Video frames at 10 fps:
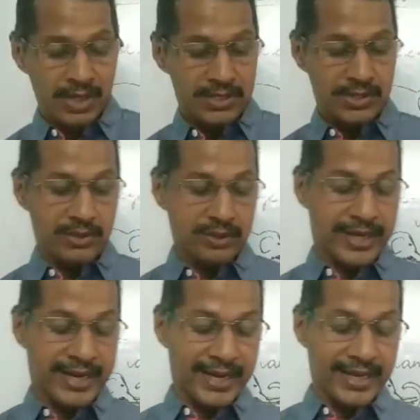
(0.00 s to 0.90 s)
So
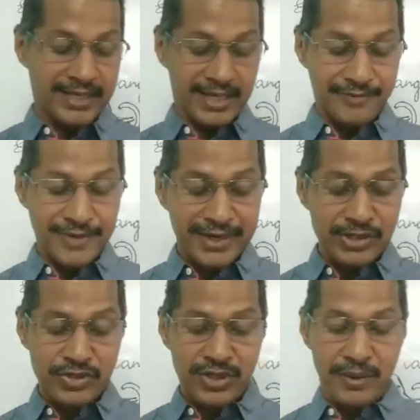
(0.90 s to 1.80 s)
it lifted
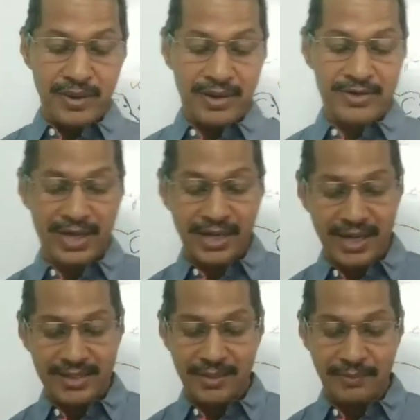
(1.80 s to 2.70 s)
its trunk
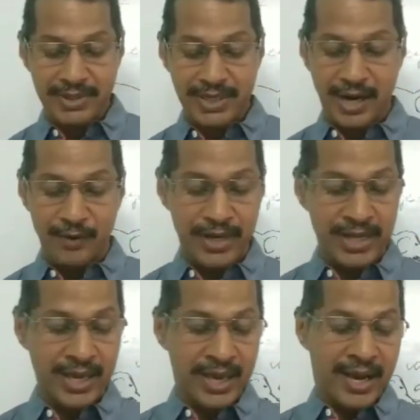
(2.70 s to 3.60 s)
and trumpeted
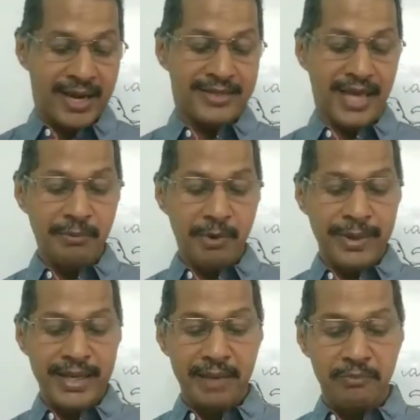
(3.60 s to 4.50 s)
loudly. At that
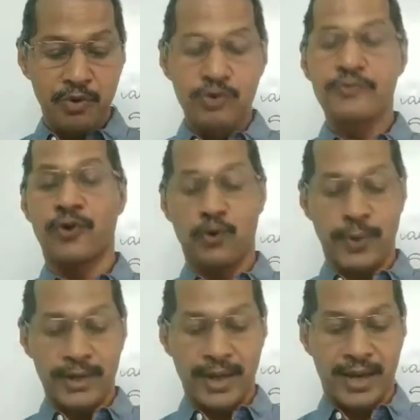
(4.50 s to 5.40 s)
moment, I moved
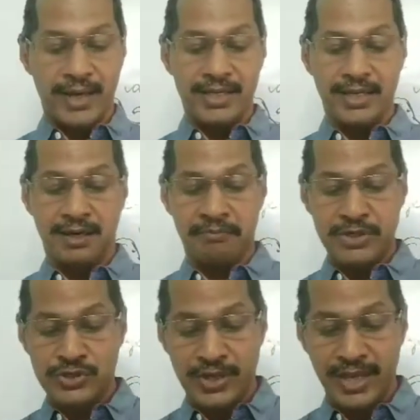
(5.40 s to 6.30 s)
forward and
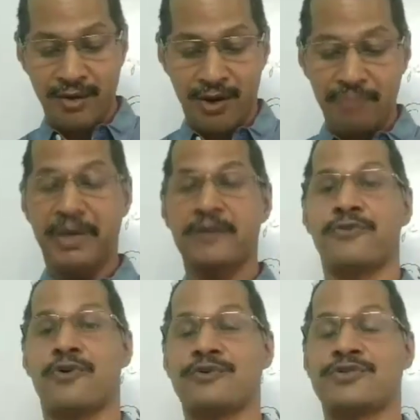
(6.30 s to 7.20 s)
mustering all my
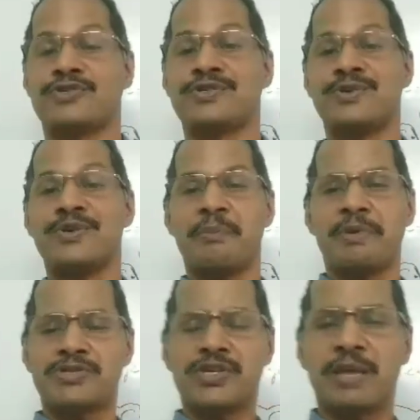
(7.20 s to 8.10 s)
force. Okay,
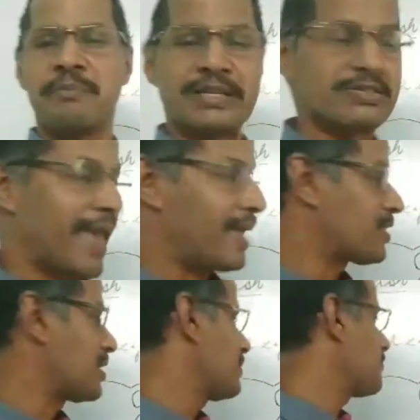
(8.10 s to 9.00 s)
mustering means
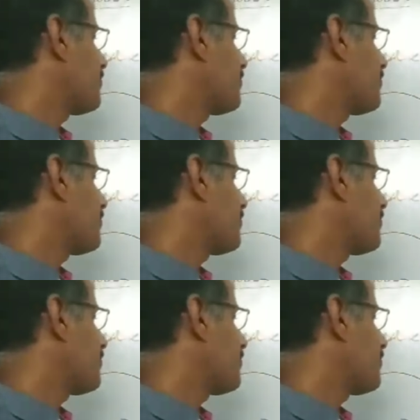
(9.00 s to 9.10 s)
gathering.